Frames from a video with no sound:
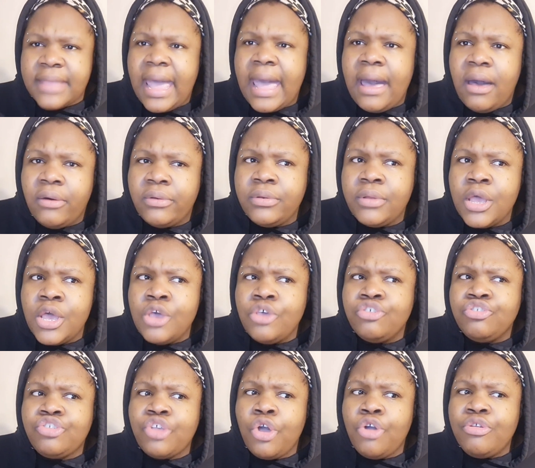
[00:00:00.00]
down.
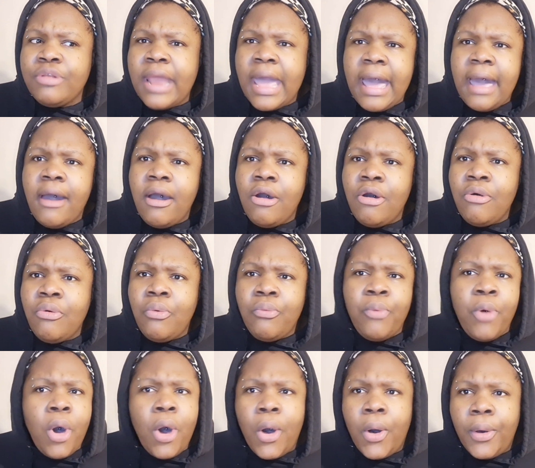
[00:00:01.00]
So now,
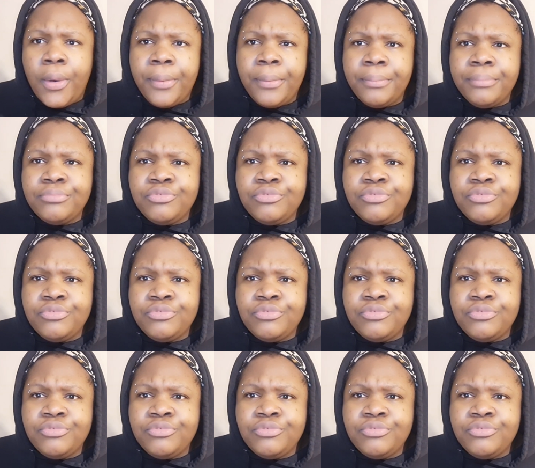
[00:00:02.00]
what?